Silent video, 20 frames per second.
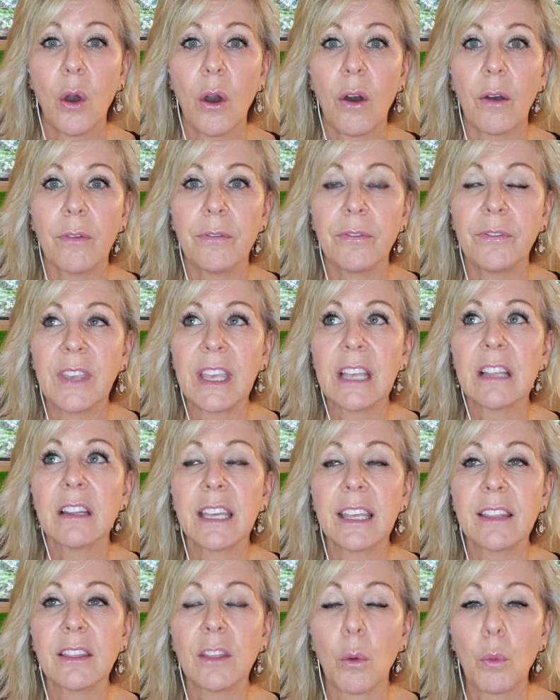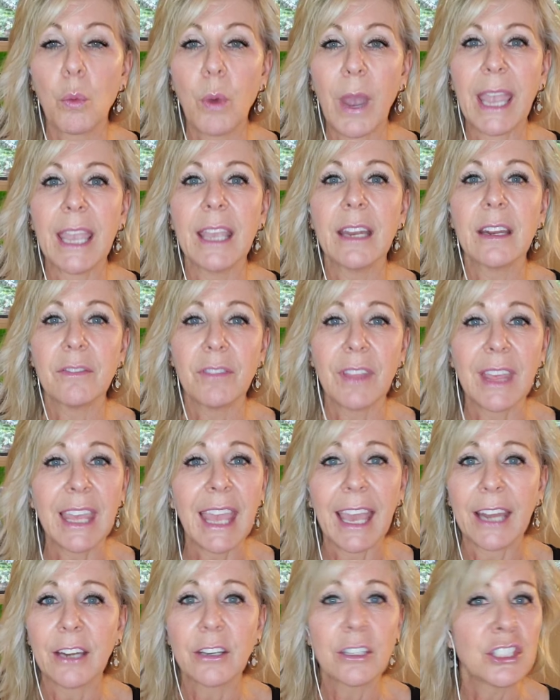feeling the weight of the
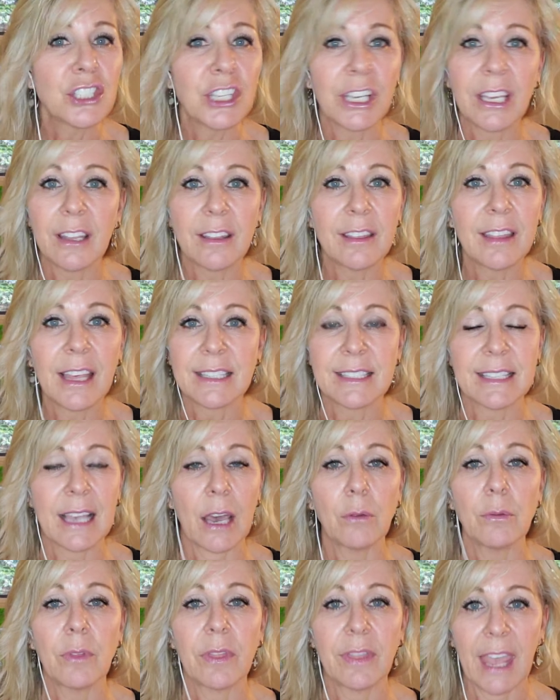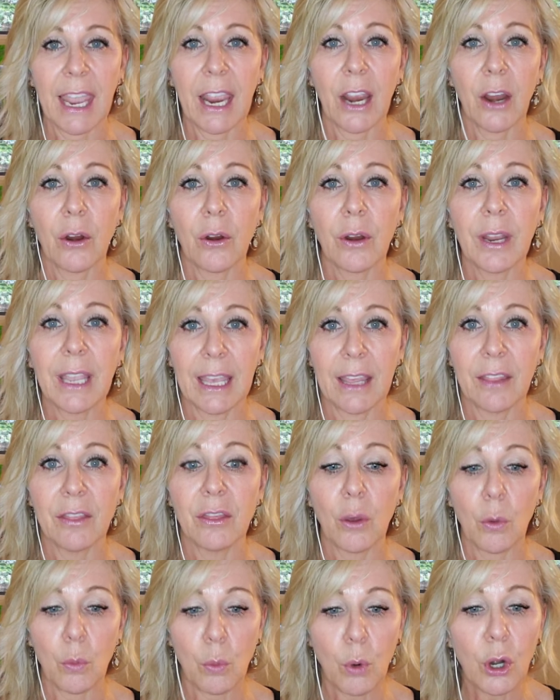energy that's out there in
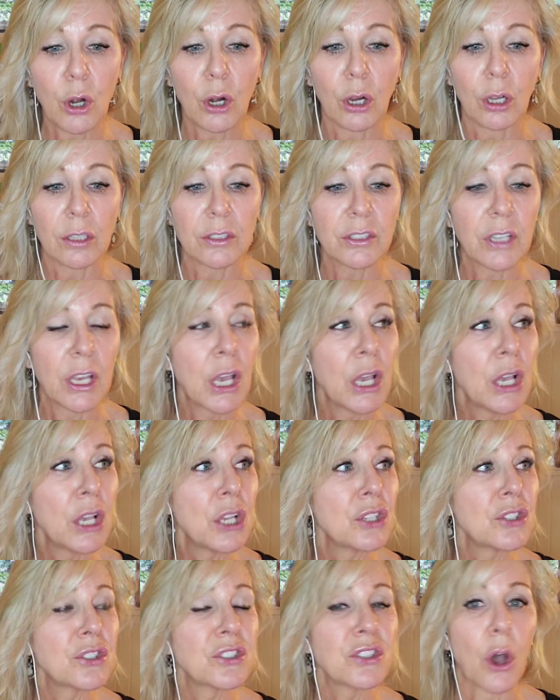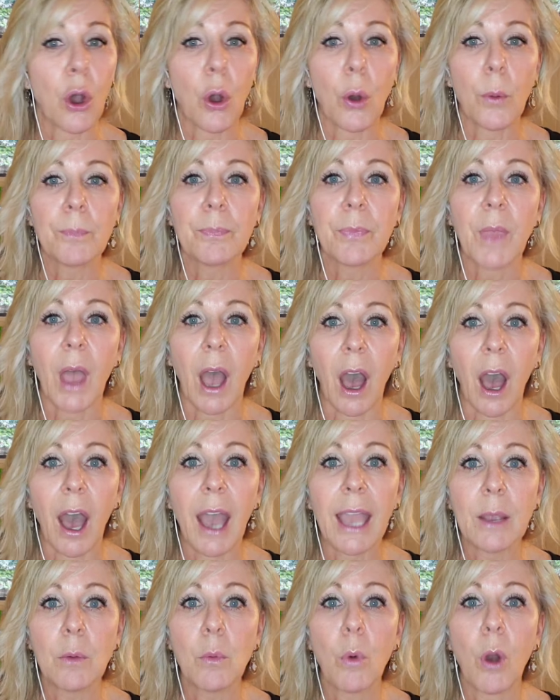the world. So
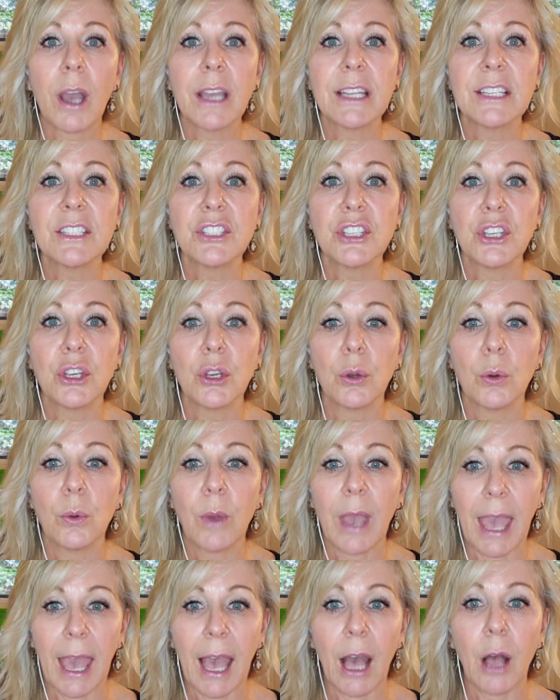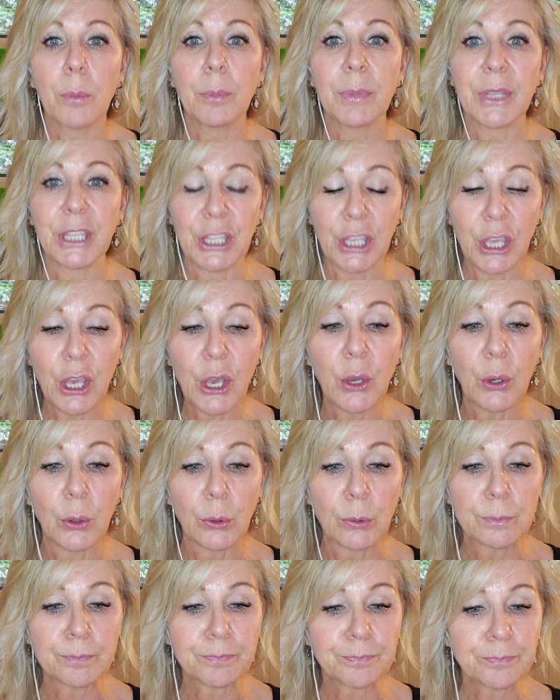I want to help
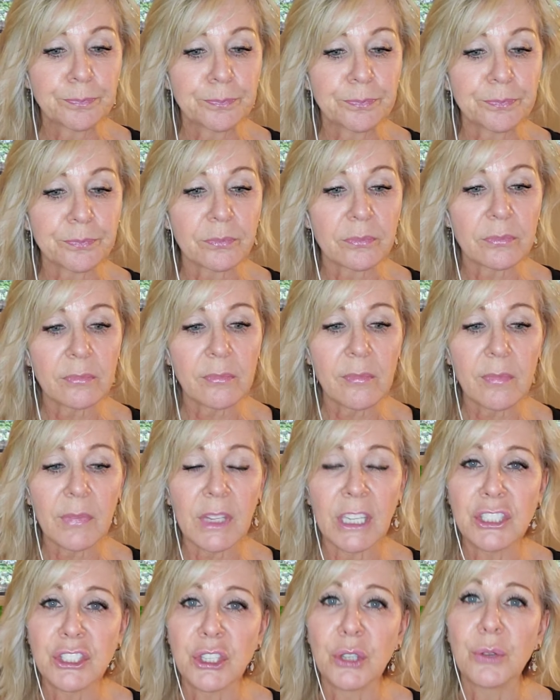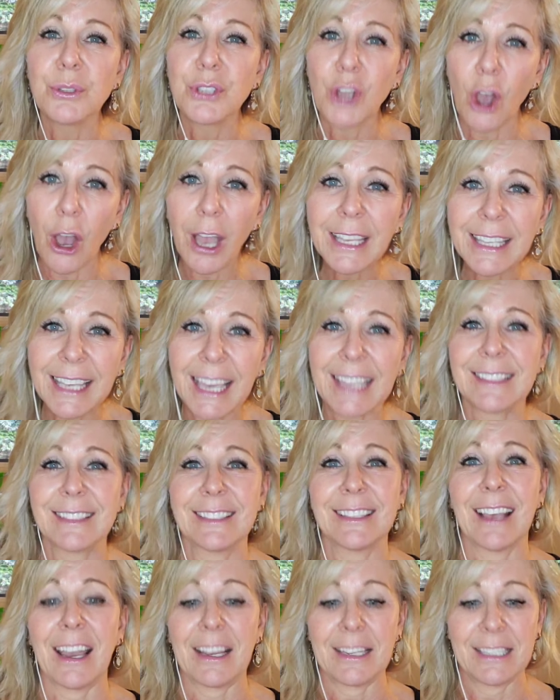you to not get
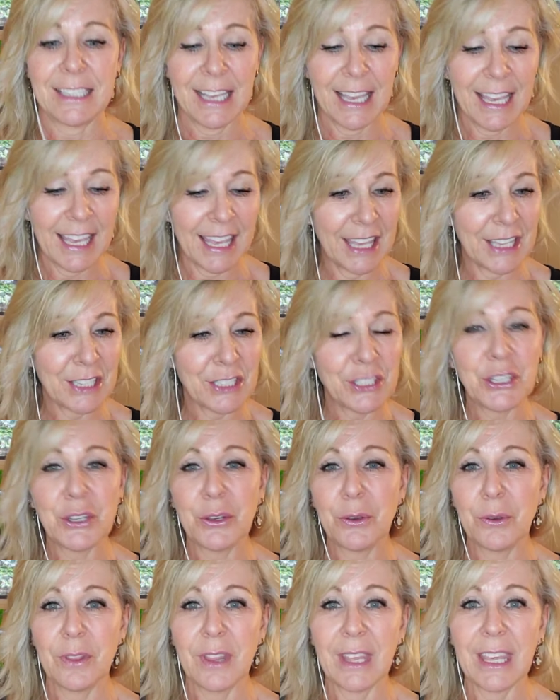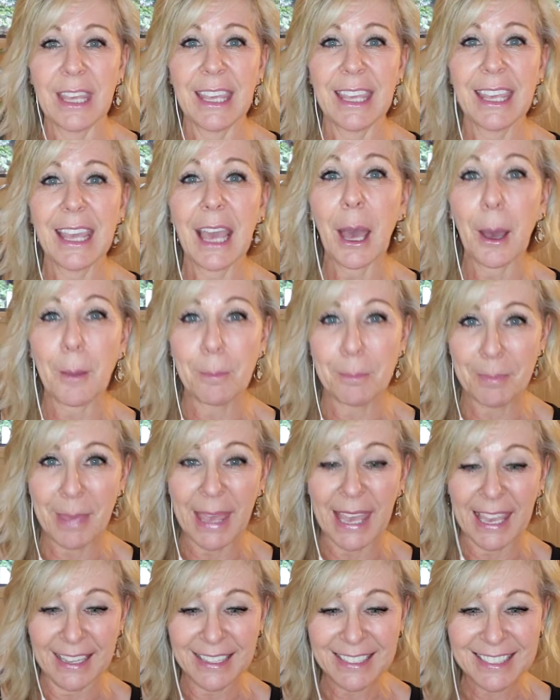sucked into the
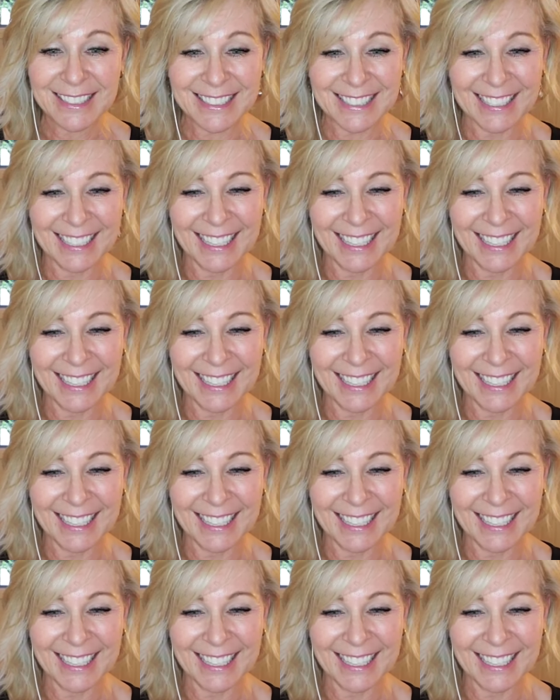abyss